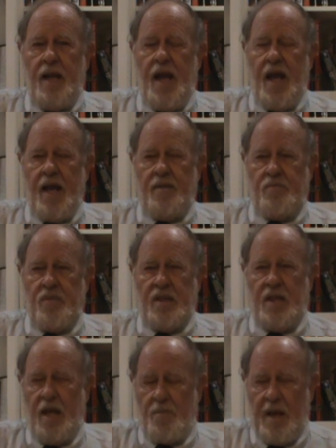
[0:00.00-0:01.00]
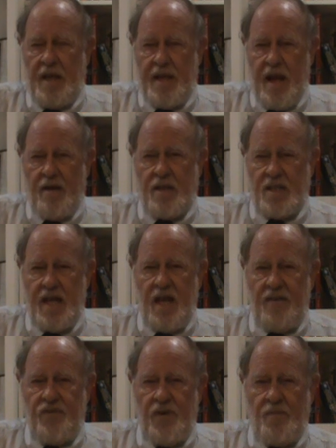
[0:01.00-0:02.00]
and keeping that
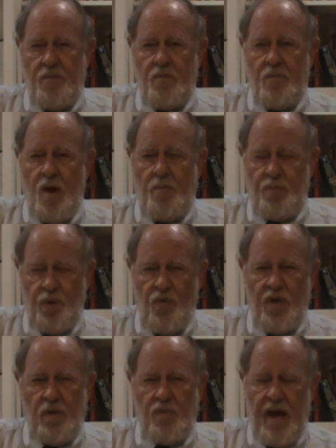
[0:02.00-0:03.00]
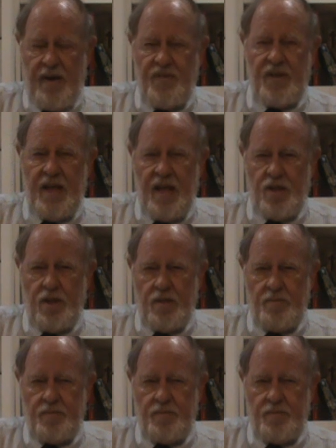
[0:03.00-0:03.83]
state from approving ratification.